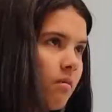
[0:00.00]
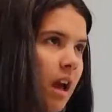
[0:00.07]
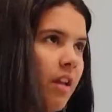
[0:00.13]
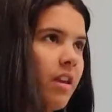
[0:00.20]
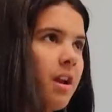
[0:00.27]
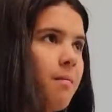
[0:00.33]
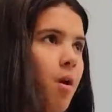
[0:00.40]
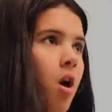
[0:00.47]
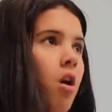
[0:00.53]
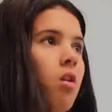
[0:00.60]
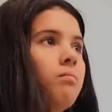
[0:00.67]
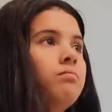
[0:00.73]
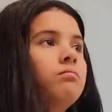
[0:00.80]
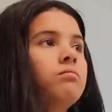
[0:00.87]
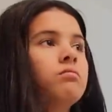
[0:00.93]
Now that I'm
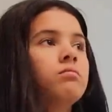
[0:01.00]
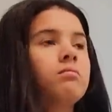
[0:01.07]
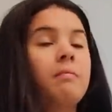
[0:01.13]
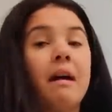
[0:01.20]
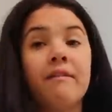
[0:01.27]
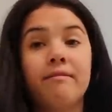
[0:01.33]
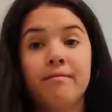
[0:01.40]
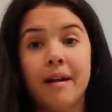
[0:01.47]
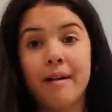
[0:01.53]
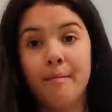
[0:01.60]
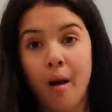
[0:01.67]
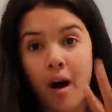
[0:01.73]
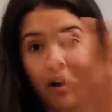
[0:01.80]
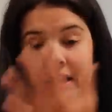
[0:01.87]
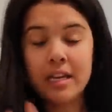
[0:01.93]
home, my
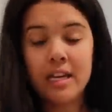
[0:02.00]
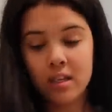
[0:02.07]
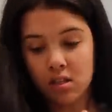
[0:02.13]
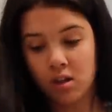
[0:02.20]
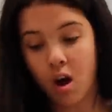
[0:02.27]
body is